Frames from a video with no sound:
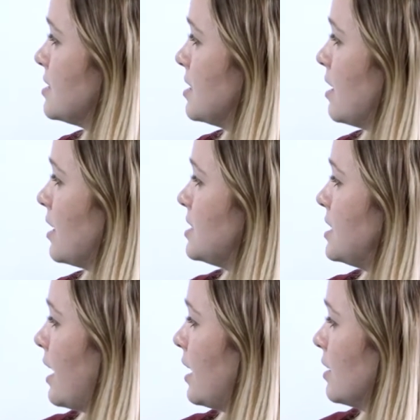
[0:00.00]
is the
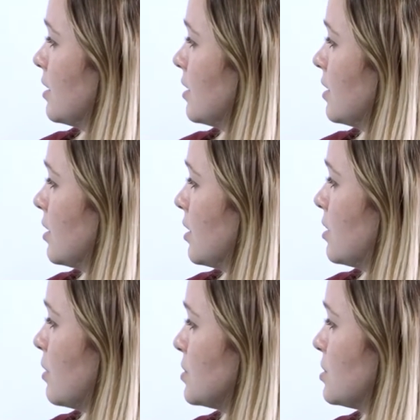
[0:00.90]
98
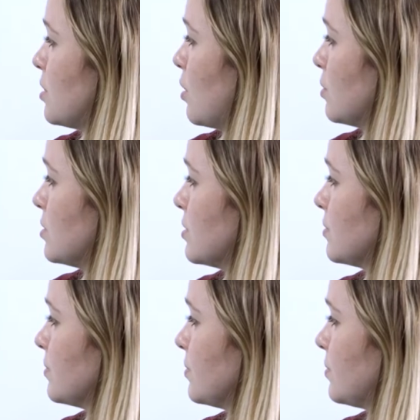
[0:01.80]
that was sold.
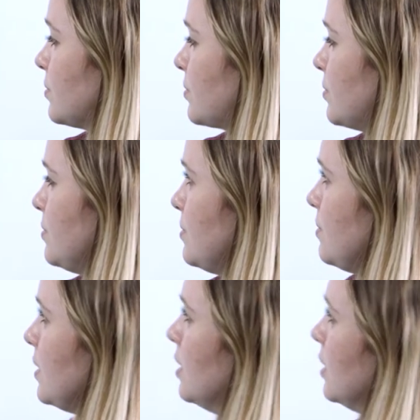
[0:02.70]

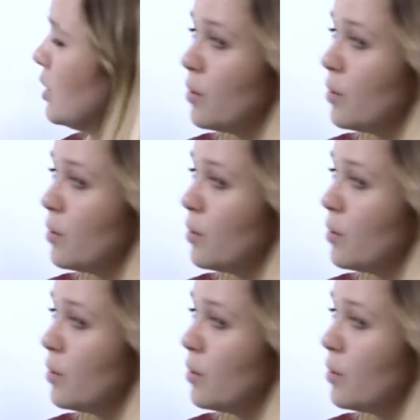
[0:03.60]
The